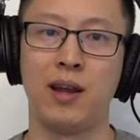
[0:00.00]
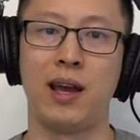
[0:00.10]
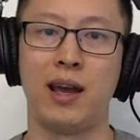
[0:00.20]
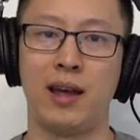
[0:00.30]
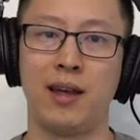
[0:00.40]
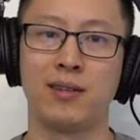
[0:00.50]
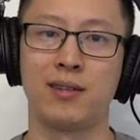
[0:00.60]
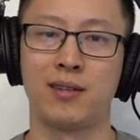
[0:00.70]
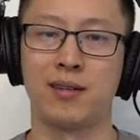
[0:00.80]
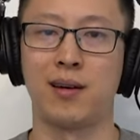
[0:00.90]
And
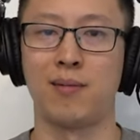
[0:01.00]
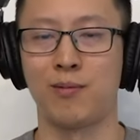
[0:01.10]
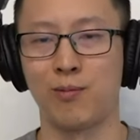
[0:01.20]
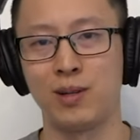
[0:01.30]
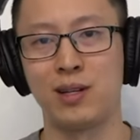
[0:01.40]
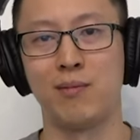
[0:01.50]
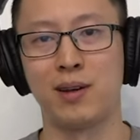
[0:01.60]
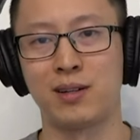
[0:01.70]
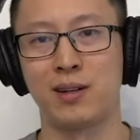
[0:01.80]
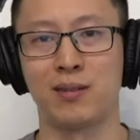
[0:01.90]
um, we didn't
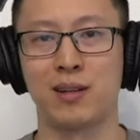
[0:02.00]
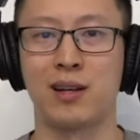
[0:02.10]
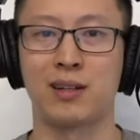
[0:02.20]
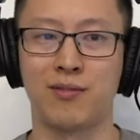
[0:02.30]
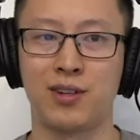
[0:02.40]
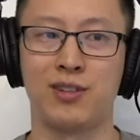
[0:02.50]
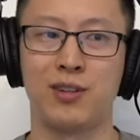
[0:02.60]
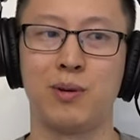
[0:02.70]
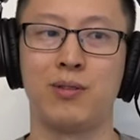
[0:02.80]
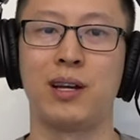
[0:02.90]
mention connective tissue,
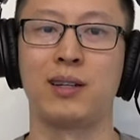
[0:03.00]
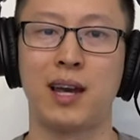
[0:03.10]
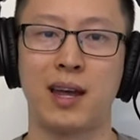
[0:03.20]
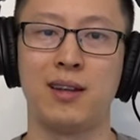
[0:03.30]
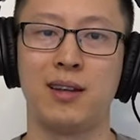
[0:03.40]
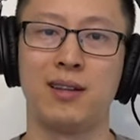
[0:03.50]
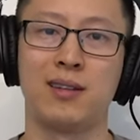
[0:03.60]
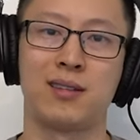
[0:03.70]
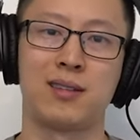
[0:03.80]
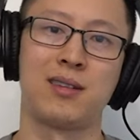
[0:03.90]
but like
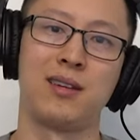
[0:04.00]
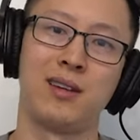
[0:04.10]
tendons,